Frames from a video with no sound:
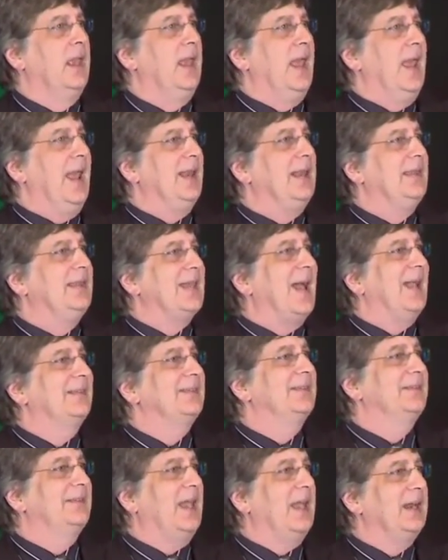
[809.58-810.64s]
And in that
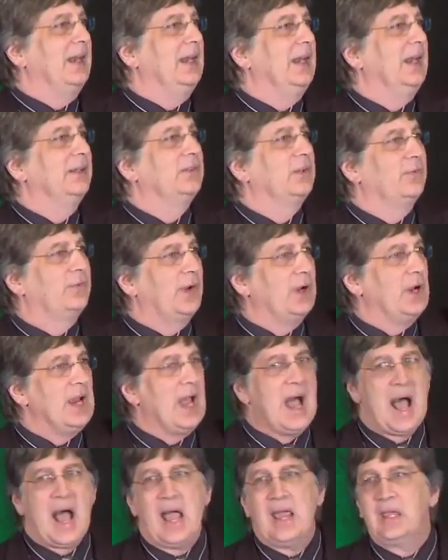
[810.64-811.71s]
setting, it's a very
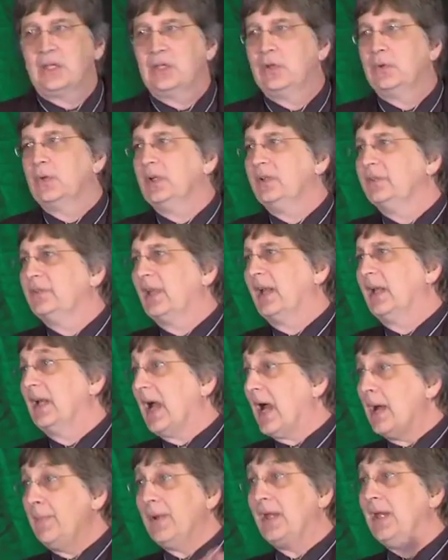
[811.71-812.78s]
high acuity setting.
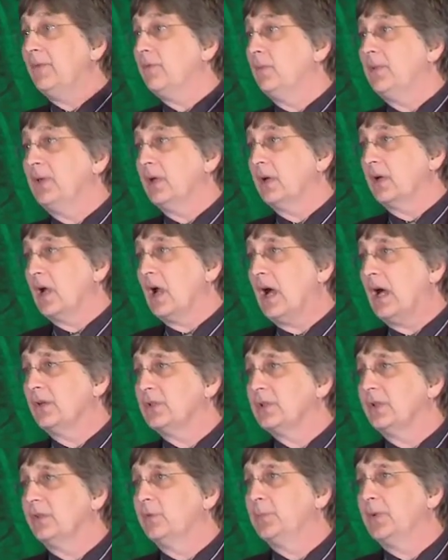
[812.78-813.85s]
I may even be
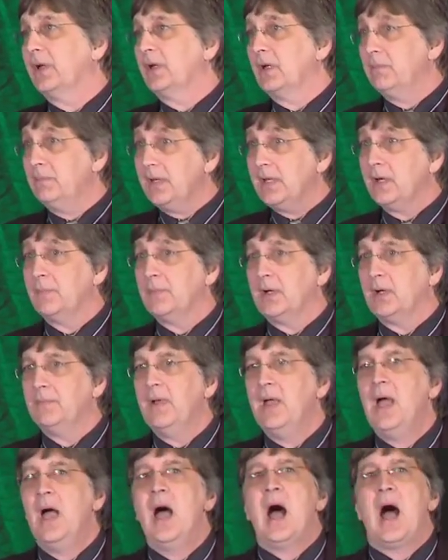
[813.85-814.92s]
unconscious, but at a minimum,
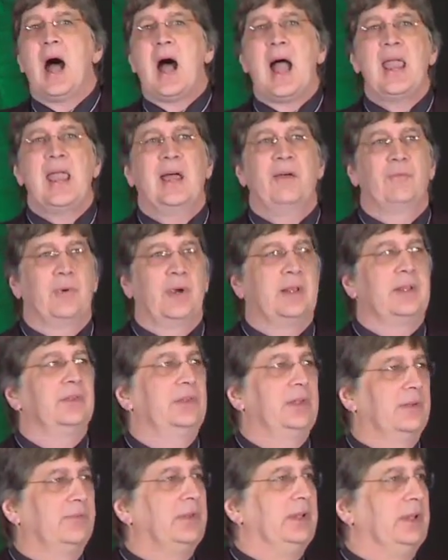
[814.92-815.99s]
I have
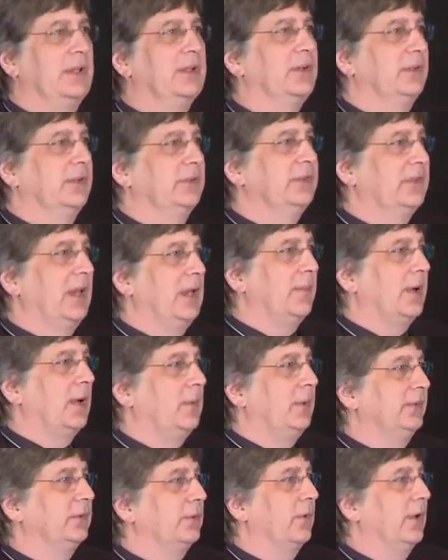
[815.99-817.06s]
relatively little to say about
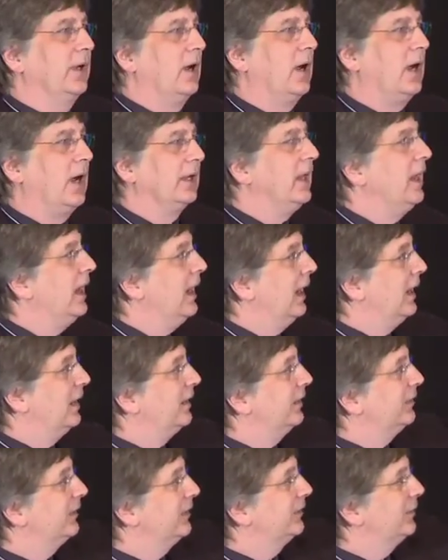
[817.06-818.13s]
what's going on, and
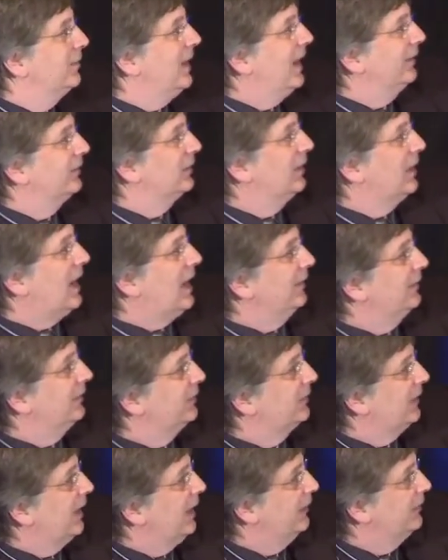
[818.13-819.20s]
the system has a lot to say.